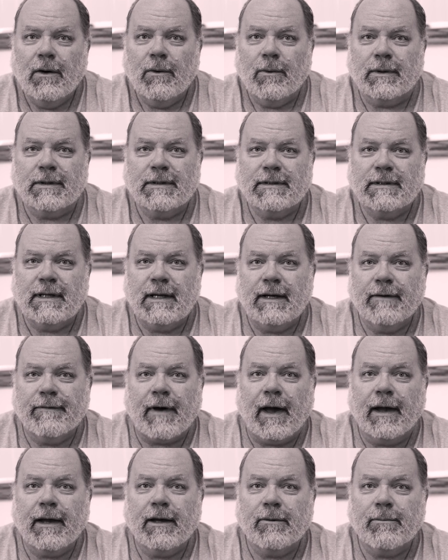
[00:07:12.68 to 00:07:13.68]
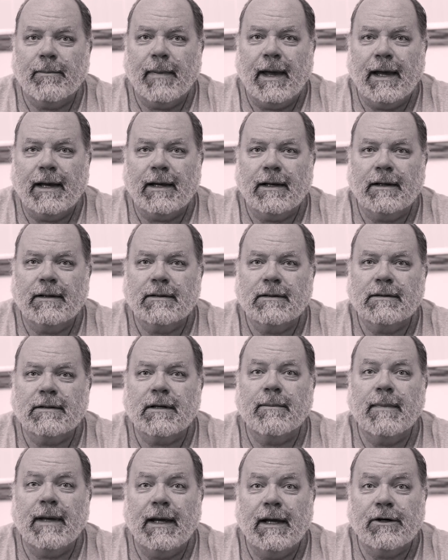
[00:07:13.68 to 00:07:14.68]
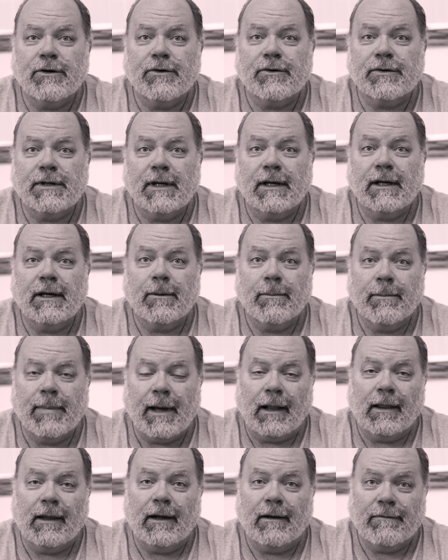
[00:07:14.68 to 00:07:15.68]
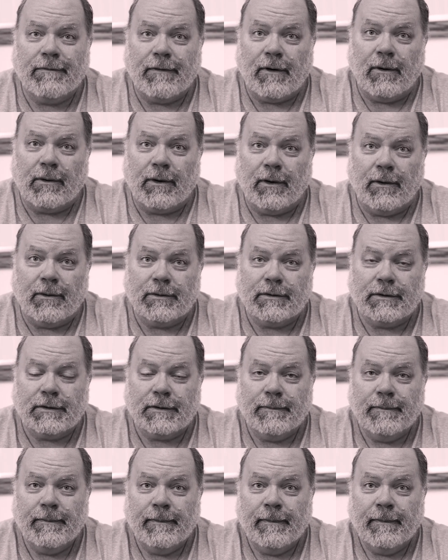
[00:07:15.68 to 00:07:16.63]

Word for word: was see if I could make some interesting, compelling photos